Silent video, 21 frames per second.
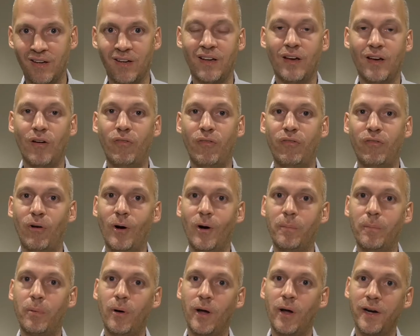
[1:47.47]
for a
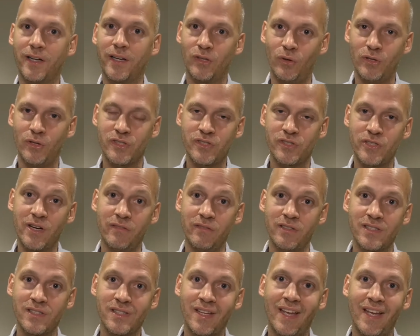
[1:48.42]
product or a
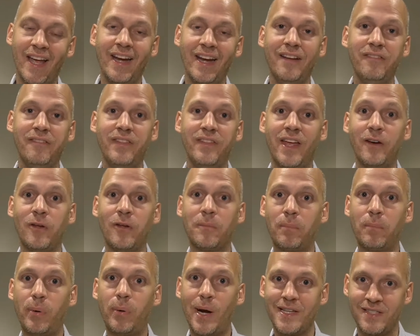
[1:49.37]
service, and if they are not
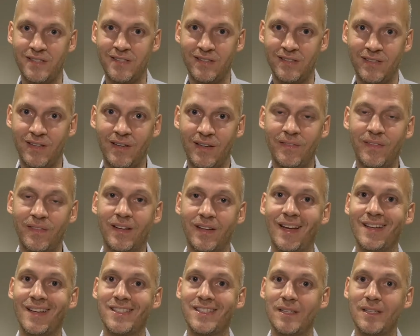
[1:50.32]
present, the
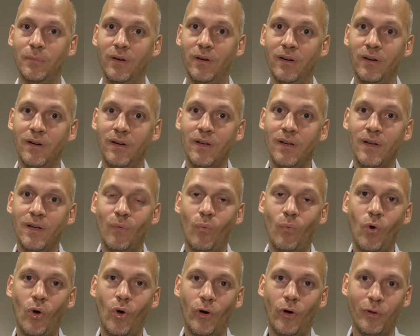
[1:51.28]
customer
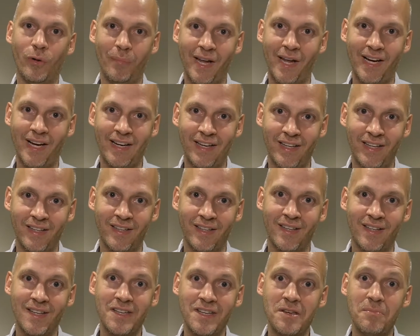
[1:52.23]
will automatically
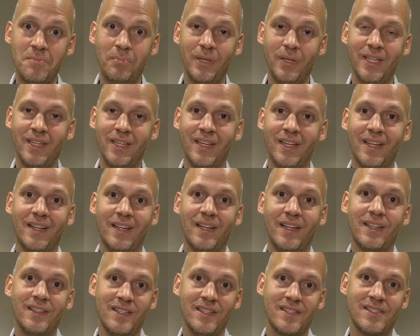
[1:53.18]
be
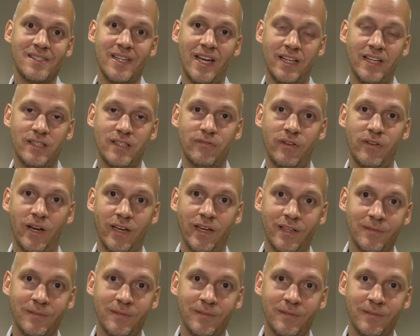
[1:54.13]
dissatisfied.